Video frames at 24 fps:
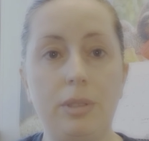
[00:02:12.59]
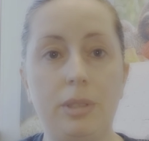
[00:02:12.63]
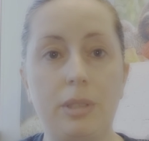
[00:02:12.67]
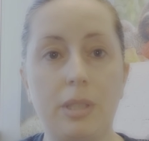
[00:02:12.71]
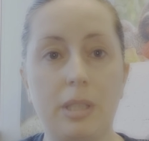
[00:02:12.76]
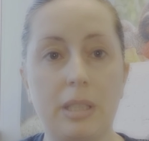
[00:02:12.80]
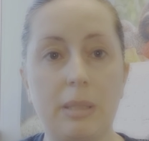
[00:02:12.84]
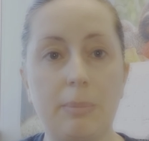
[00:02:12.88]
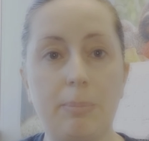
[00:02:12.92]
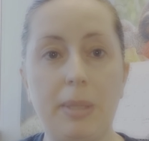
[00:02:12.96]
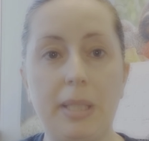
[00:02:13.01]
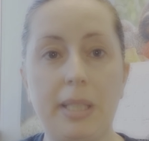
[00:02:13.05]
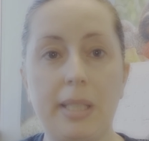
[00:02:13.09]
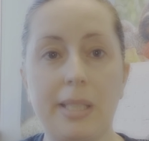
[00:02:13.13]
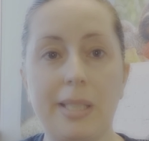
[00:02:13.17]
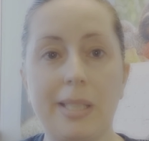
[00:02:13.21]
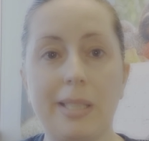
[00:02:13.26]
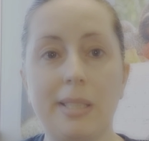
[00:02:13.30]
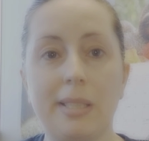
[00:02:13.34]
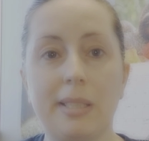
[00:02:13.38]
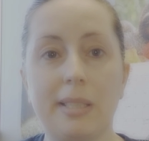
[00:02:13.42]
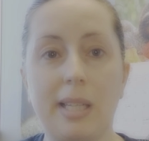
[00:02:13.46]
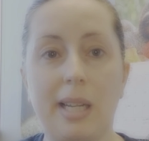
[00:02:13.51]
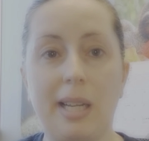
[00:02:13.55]
just
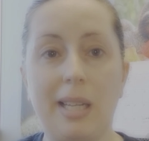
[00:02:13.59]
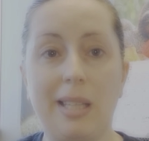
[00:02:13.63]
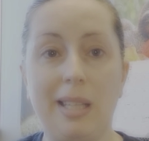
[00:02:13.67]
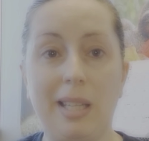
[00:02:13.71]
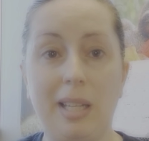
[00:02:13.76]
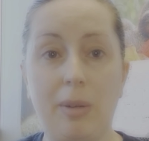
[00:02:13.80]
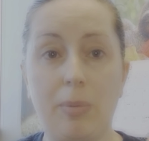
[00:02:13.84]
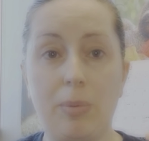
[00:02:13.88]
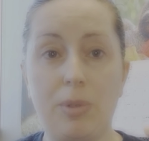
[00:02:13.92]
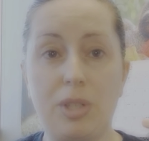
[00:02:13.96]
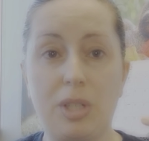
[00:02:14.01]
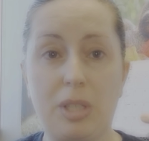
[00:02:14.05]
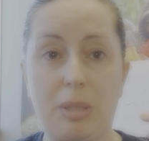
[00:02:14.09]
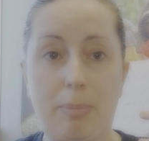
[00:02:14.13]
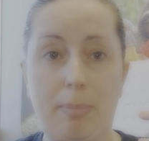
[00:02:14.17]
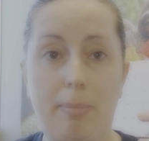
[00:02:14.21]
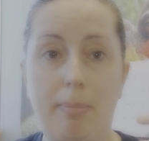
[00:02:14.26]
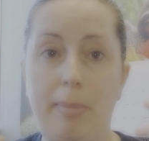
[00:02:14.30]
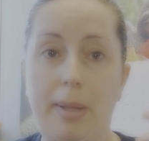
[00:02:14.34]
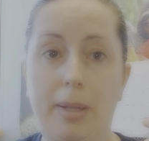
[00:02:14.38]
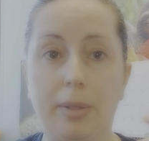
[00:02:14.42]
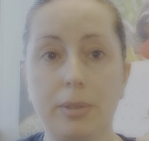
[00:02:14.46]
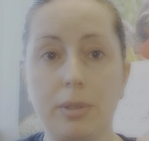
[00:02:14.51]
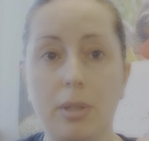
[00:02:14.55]
because I think it would just
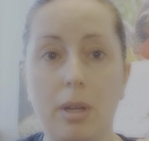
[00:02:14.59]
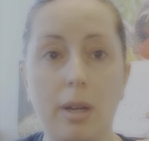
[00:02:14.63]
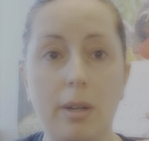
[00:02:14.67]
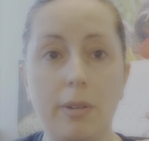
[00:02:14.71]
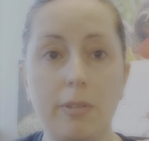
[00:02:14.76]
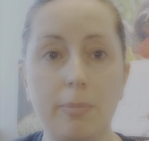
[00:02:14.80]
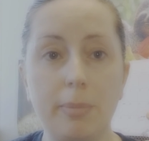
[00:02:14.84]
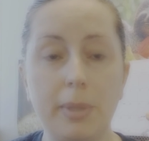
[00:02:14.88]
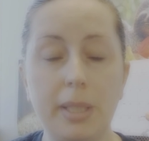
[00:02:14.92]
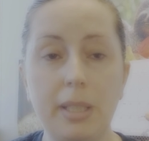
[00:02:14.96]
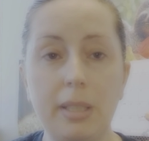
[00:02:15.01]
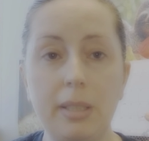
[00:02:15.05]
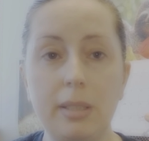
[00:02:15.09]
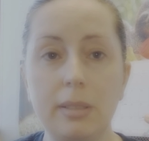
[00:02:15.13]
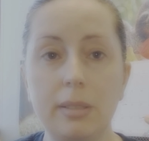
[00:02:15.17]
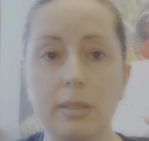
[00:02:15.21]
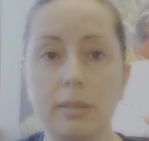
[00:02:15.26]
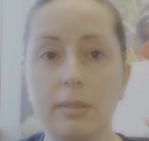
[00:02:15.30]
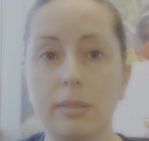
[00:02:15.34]
melt off me,